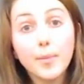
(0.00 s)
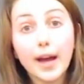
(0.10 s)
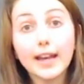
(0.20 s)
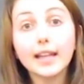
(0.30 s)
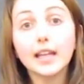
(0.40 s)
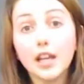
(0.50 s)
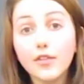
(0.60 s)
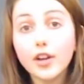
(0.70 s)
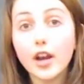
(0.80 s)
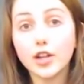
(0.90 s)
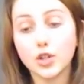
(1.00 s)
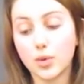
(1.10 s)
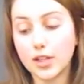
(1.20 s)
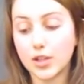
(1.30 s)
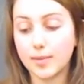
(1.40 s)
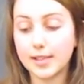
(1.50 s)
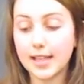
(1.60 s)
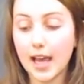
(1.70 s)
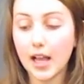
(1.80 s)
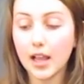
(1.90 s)
But even on a short-term
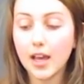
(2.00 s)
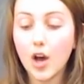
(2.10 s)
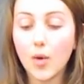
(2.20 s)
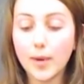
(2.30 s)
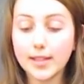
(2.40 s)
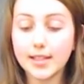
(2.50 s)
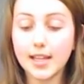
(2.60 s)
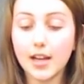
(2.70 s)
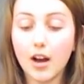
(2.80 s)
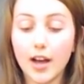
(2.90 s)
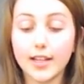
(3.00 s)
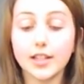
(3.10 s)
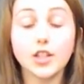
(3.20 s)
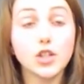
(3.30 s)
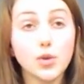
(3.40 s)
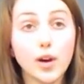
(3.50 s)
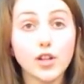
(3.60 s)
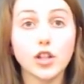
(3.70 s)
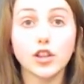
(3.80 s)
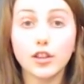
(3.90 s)
scale, obesity caused
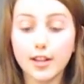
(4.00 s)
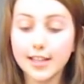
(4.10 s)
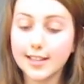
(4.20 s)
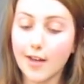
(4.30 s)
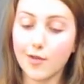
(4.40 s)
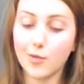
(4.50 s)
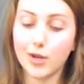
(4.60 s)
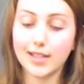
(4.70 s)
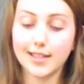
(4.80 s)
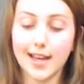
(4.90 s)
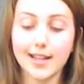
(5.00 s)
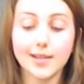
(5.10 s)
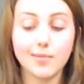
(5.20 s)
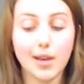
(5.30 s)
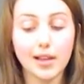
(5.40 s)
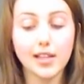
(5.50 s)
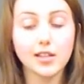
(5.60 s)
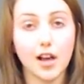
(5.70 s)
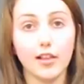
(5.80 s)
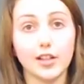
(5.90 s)
$237.6
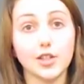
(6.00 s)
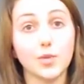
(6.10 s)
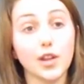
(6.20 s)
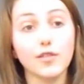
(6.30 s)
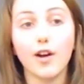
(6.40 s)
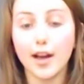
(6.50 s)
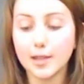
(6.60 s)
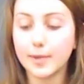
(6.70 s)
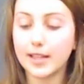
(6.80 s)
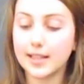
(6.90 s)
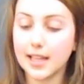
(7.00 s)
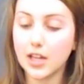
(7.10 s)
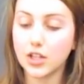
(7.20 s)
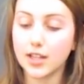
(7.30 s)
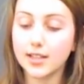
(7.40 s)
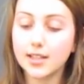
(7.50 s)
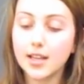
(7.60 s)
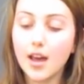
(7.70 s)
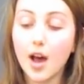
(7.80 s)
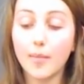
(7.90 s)
million worth of hospitalizations
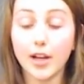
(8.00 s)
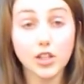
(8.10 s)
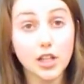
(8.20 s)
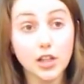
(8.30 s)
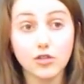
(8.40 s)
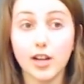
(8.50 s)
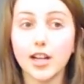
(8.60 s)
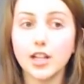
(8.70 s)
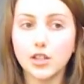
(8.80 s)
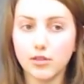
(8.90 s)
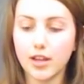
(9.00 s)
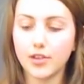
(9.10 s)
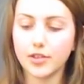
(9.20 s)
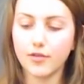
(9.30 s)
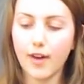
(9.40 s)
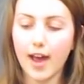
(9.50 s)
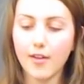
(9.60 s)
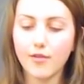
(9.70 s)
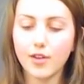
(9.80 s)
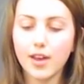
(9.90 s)
among children in
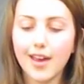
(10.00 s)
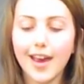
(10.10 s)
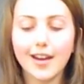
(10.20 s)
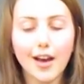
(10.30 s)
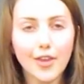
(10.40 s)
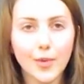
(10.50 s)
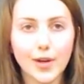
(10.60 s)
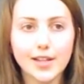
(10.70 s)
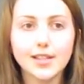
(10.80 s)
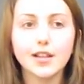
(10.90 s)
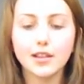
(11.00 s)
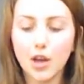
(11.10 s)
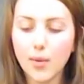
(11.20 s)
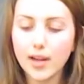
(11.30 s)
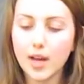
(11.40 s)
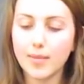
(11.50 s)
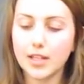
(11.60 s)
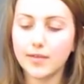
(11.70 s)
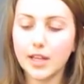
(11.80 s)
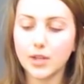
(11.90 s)
2005. In other words, low-income
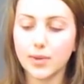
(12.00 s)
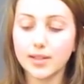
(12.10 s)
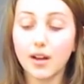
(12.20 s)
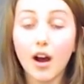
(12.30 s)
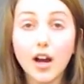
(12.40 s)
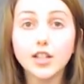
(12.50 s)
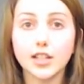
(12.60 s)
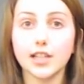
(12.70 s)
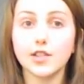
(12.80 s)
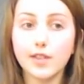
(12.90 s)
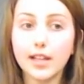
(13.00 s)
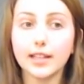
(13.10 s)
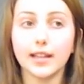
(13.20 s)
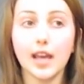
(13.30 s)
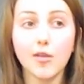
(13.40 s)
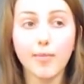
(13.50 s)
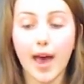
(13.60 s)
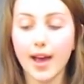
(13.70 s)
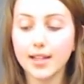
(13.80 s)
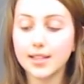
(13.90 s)
individuals aren't just feeling the
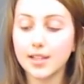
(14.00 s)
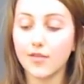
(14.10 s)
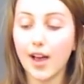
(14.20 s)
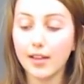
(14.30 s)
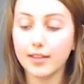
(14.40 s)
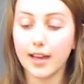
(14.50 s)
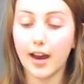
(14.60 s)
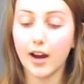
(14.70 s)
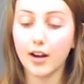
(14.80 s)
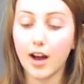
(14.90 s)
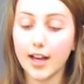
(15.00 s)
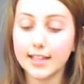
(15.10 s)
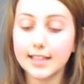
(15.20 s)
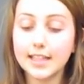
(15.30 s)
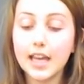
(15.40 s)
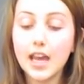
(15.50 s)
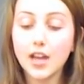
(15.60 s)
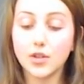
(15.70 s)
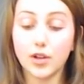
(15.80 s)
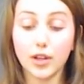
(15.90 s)
impacts of healthcare costs
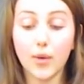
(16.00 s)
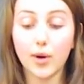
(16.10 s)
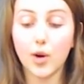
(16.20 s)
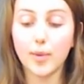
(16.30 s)
due to lower